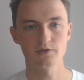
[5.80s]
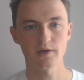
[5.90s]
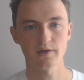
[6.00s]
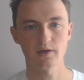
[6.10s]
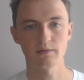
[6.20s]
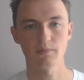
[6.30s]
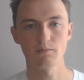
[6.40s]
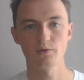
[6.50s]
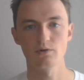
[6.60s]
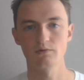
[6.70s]
Design at
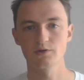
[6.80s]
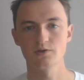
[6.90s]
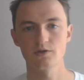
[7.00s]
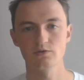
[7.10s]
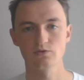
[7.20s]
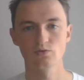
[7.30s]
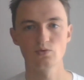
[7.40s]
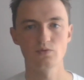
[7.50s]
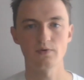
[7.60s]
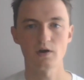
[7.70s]
Malmö University's
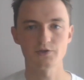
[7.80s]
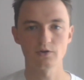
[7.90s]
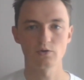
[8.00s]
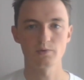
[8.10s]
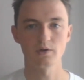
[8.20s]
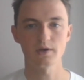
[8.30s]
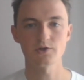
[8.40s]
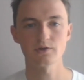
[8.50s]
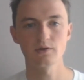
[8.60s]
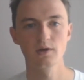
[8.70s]
School of Arts and
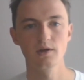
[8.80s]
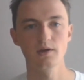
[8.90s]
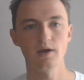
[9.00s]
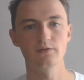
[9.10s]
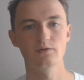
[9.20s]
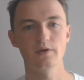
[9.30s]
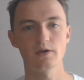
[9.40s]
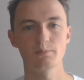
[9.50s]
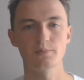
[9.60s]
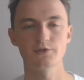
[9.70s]
Communication, and today
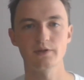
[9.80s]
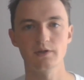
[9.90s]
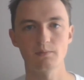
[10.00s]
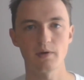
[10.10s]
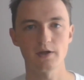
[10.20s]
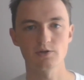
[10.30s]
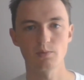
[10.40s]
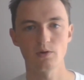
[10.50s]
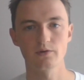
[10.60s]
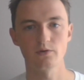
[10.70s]
I'm presenting my
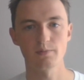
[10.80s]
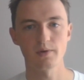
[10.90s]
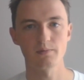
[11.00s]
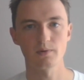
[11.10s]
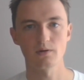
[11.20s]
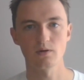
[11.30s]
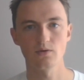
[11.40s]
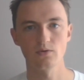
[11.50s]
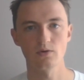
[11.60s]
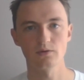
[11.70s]
exploratory paper
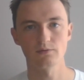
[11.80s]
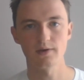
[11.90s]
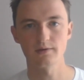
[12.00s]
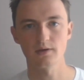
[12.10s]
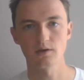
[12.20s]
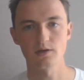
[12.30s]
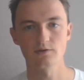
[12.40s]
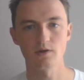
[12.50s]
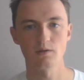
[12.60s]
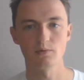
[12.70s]
on cultivating the
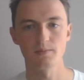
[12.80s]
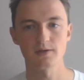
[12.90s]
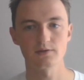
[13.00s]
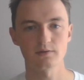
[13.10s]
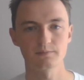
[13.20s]
installable base.